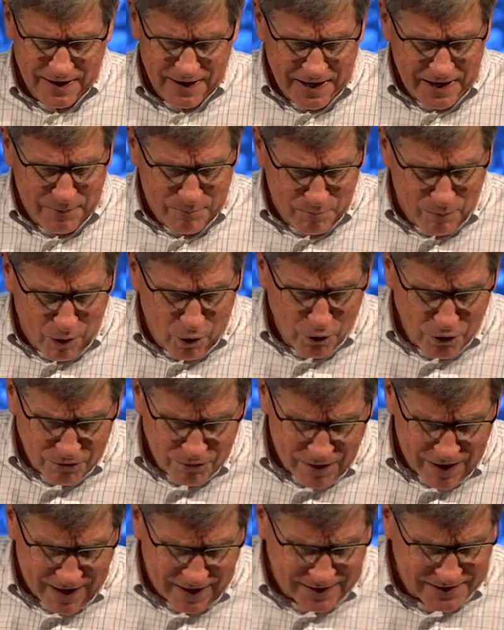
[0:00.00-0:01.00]
It
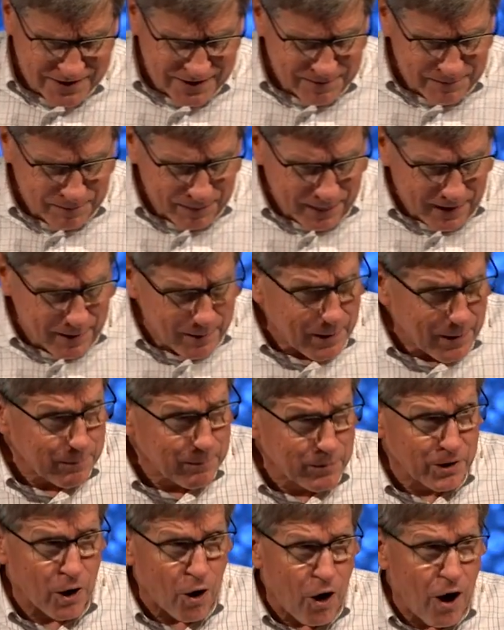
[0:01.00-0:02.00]
motivates,
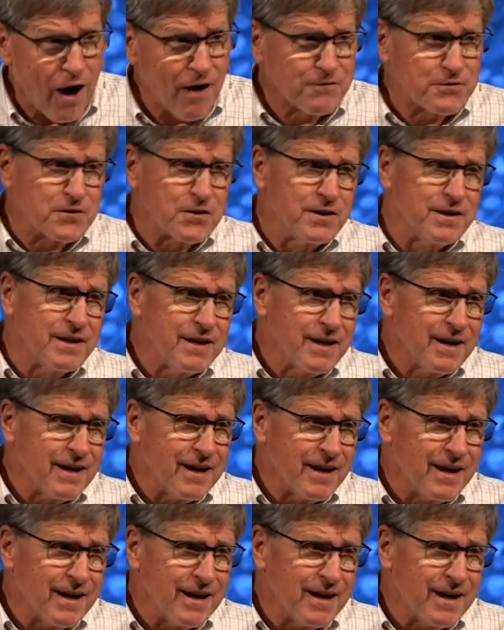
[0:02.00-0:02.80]
but often